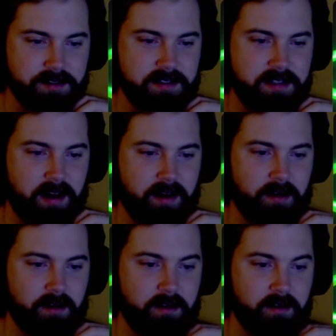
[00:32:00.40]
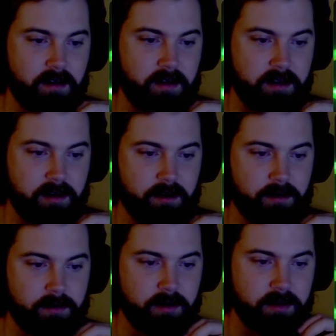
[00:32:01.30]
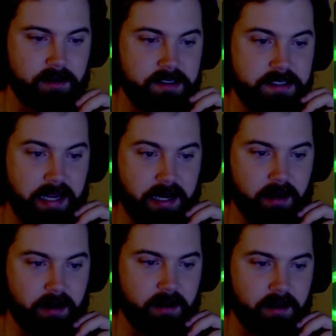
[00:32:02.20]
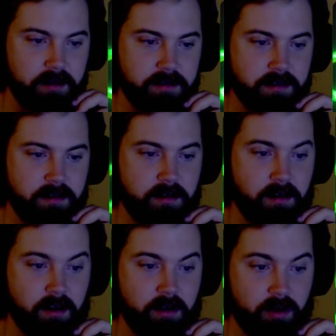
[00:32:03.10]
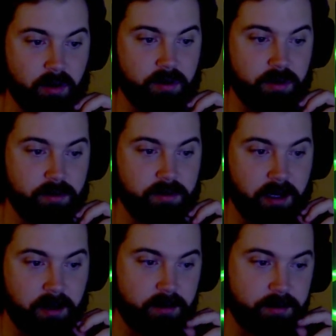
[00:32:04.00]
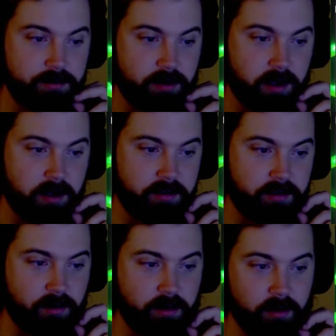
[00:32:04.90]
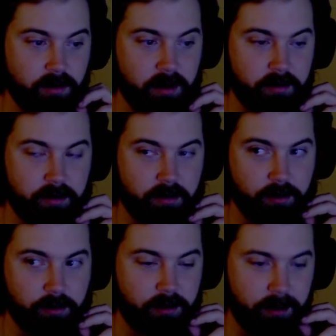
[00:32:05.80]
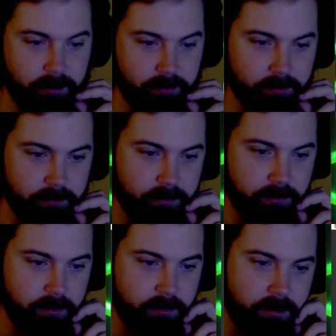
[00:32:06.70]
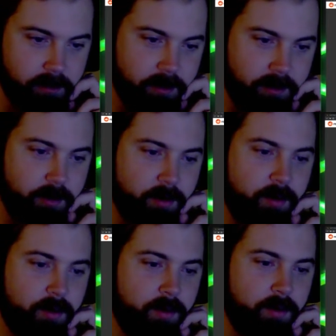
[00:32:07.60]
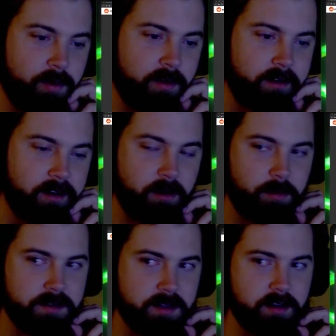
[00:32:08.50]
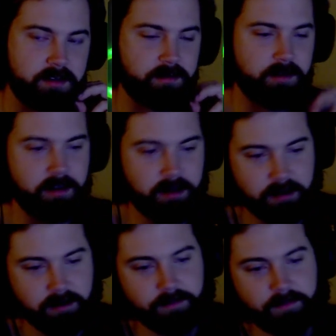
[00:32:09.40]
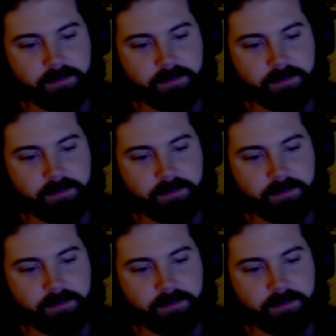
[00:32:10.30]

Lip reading: DARE? You know, DARE, as in, don't you dare do drugs or you're grounded until you're dead. Oh, I hope it's a history thing then.